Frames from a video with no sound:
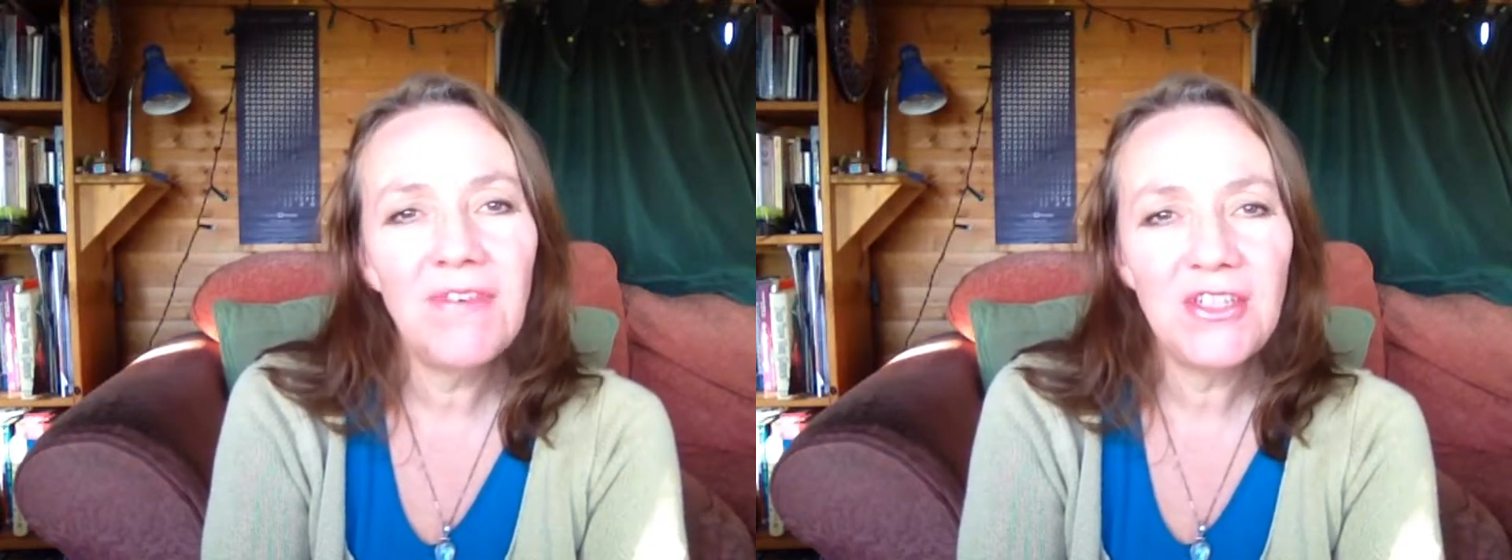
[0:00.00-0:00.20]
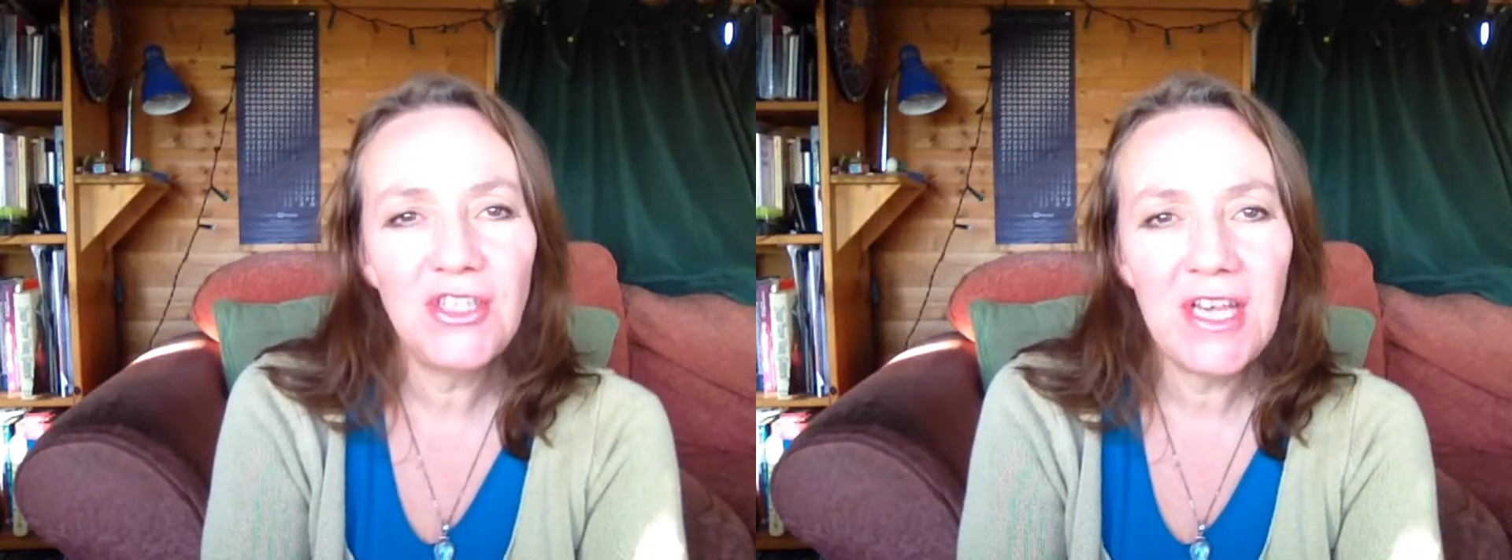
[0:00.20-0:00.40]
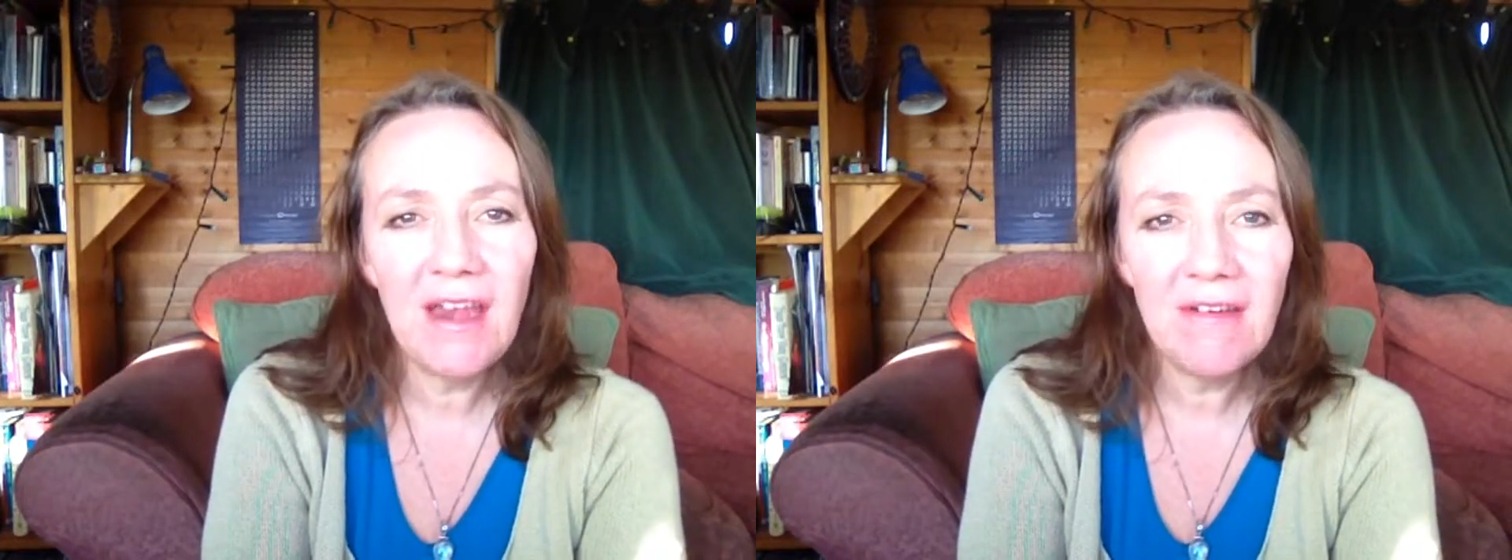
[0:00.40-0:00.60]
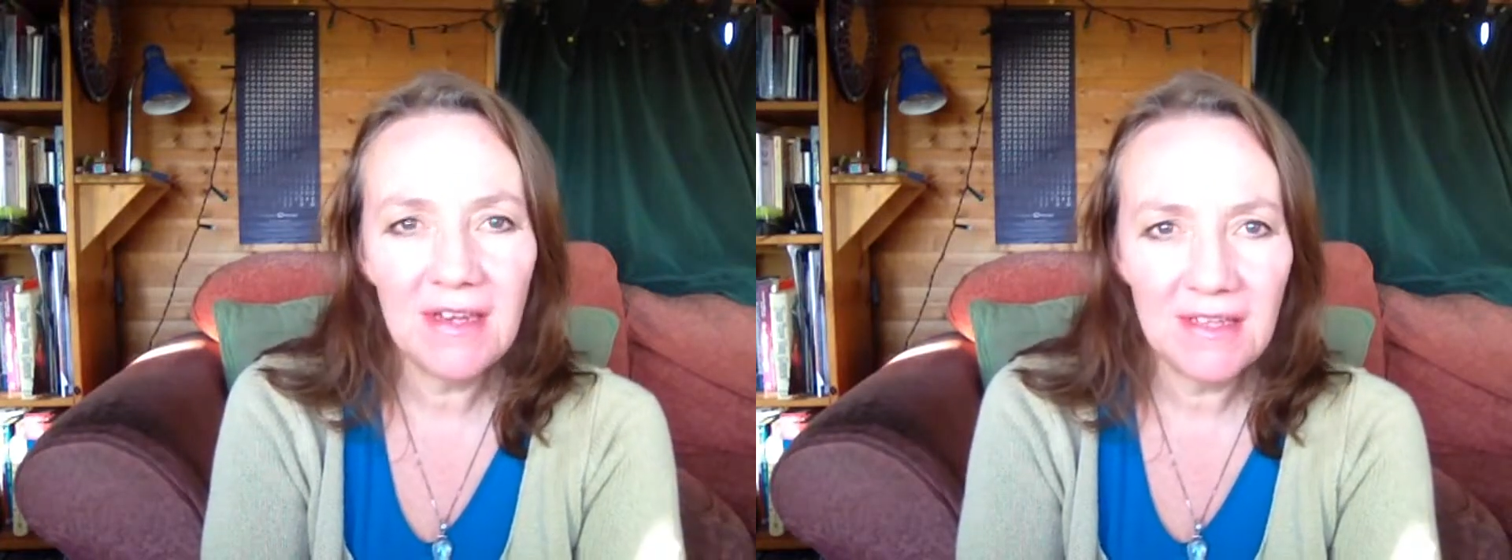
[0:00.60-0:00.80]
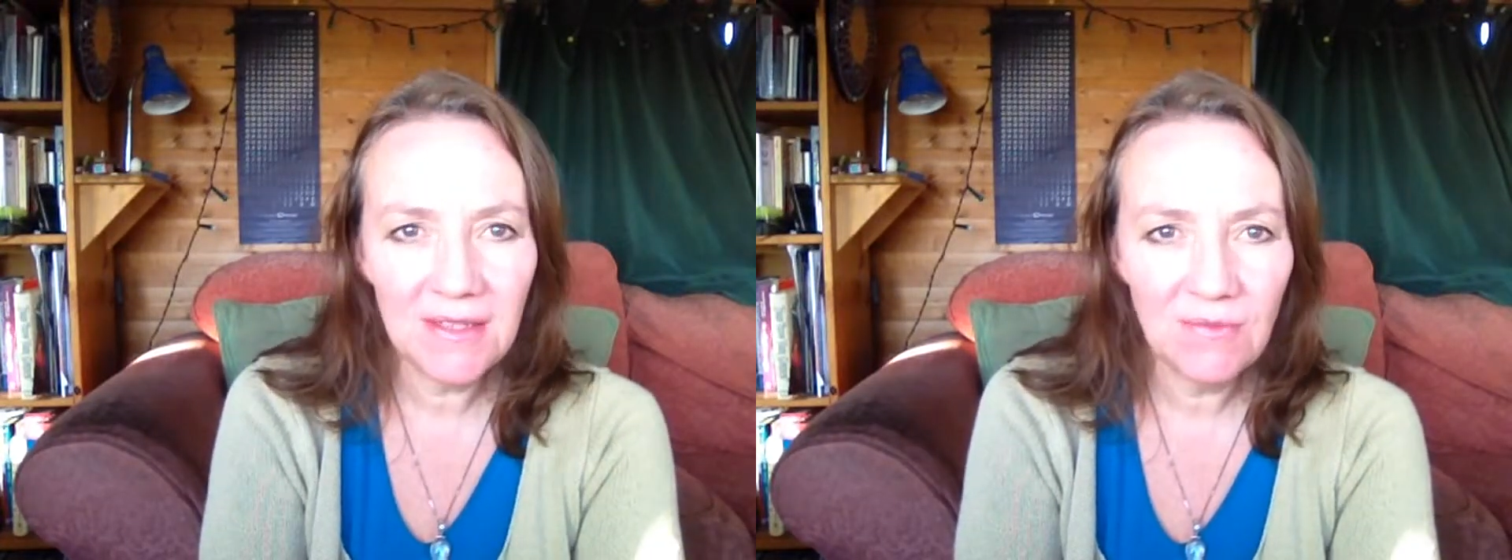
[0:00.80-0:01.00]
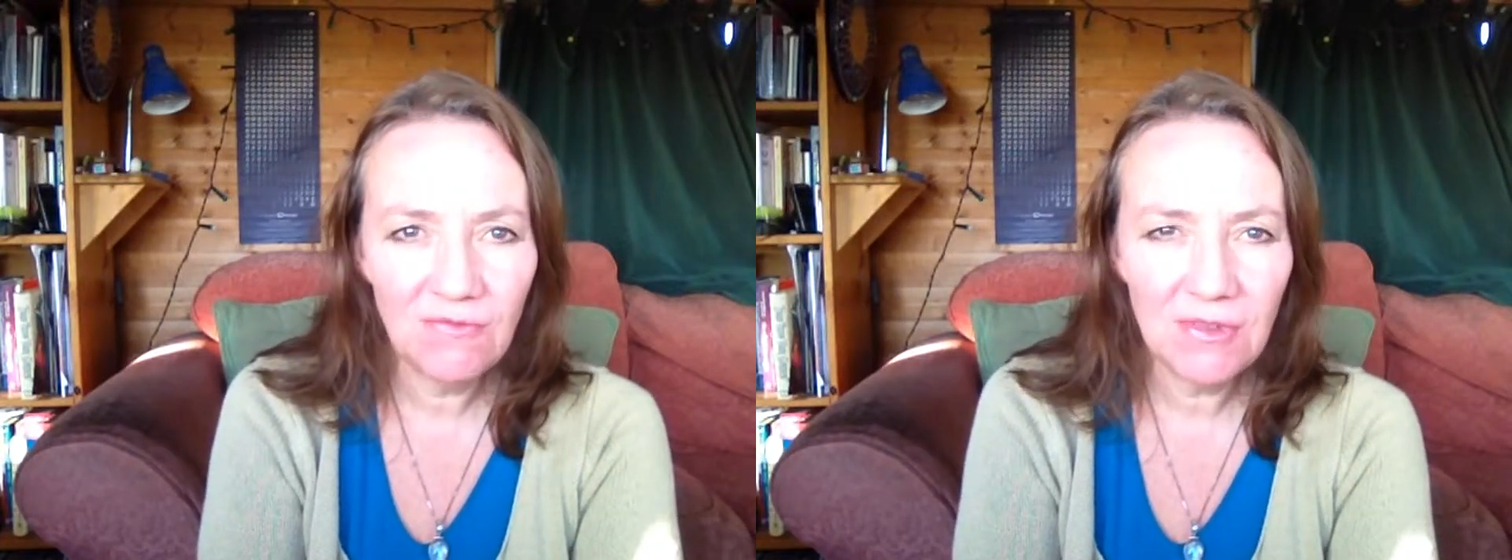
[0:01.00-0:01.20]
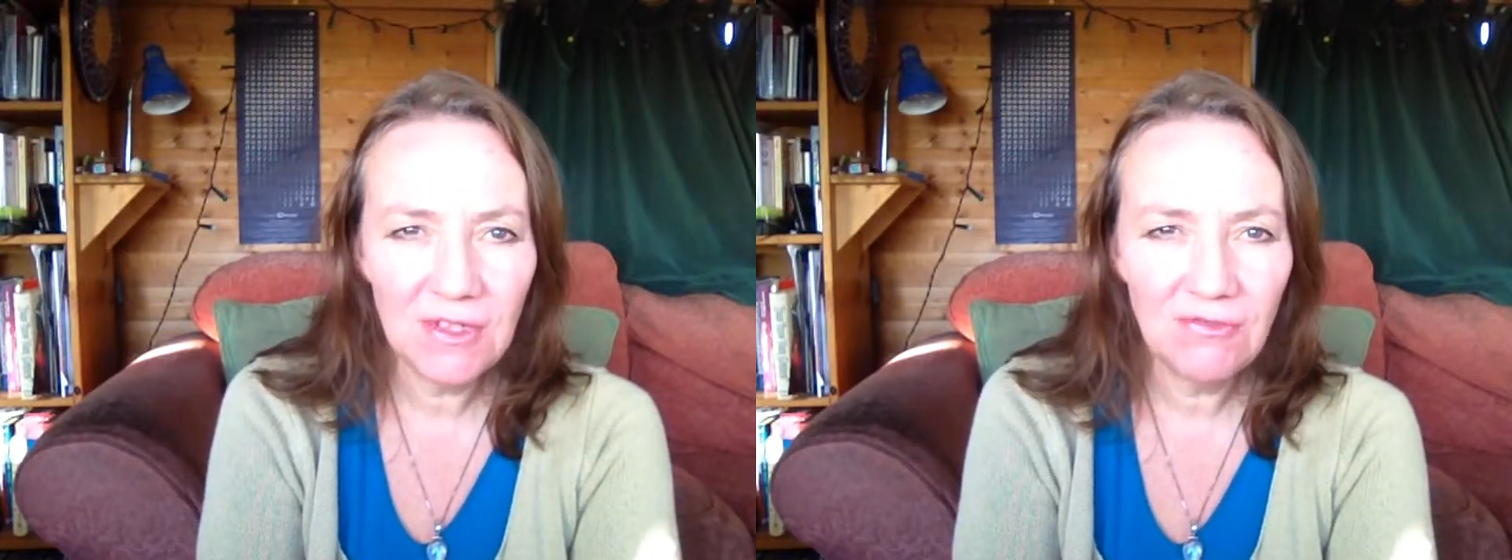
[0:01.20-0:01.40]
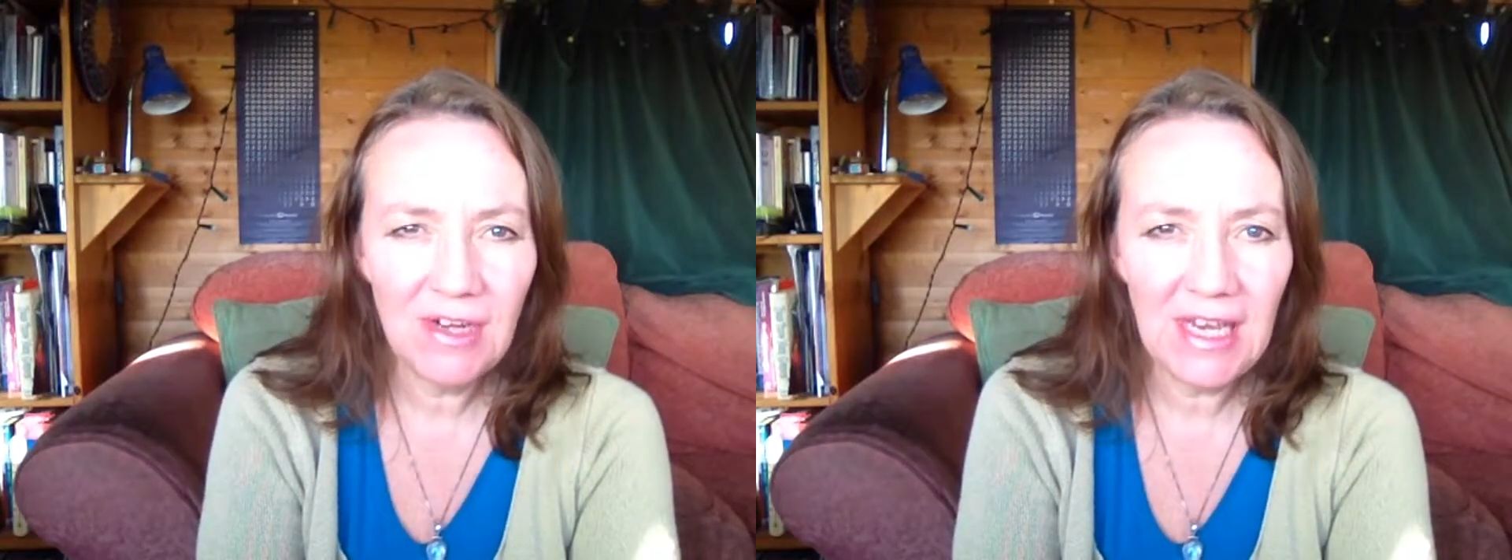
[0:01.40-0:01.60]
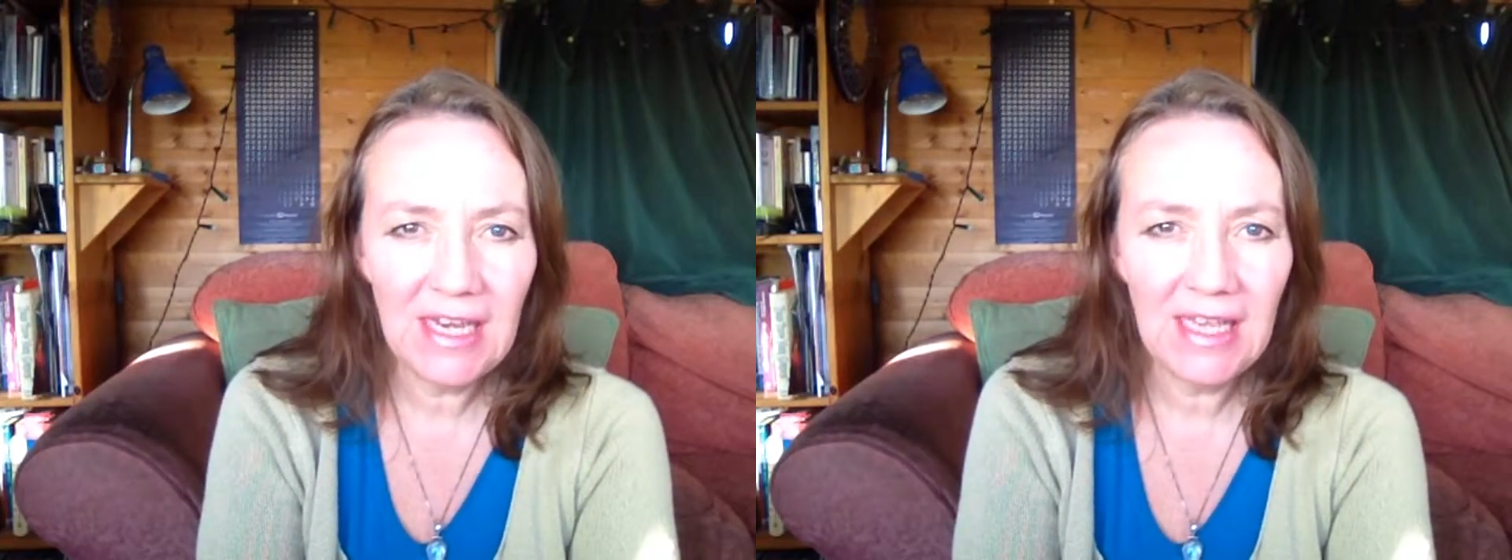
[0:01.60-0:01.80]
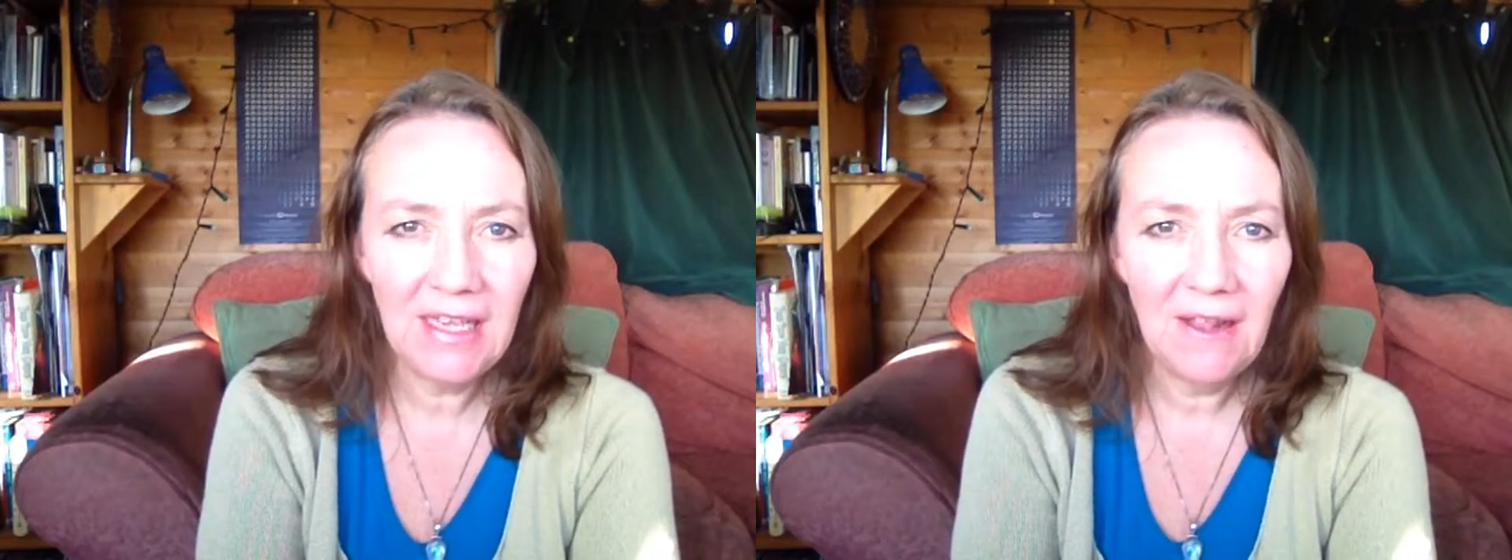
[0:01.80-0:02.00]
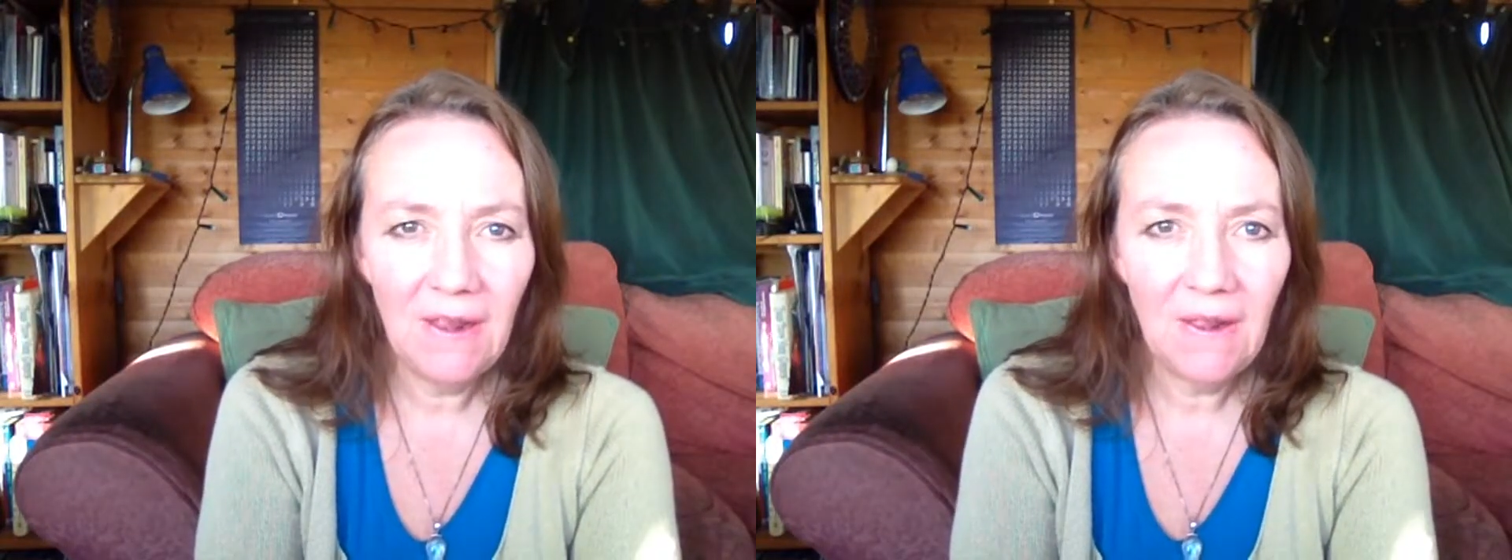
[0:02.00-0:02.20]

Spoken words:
vegetarianism was really